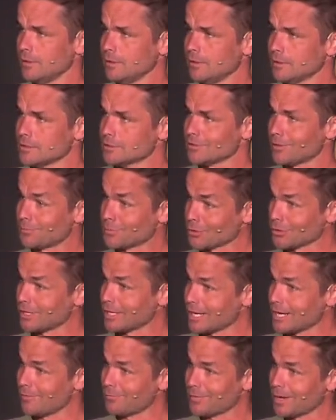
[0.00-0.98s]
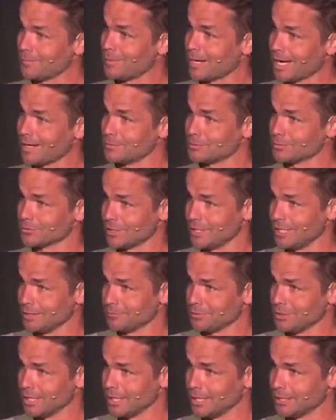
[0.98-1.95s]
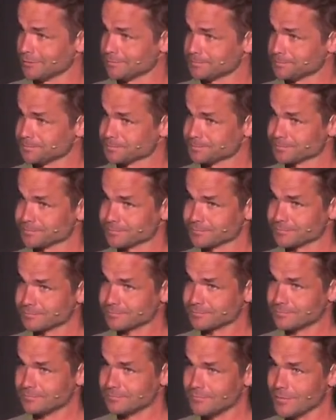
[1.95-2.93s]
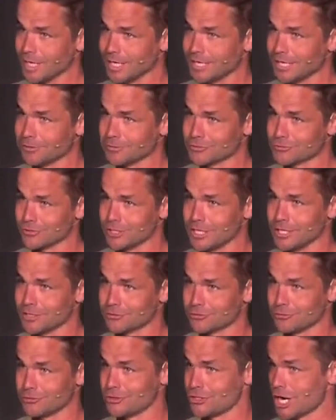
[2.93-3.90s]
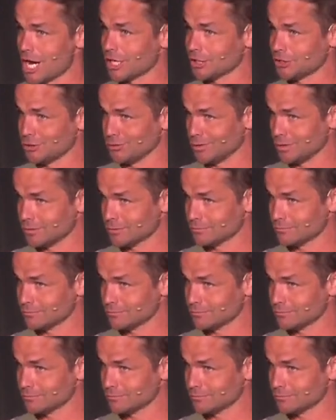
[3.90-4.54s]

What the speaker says: So I printed out my Bible reading plan, and I was reading through Joshua.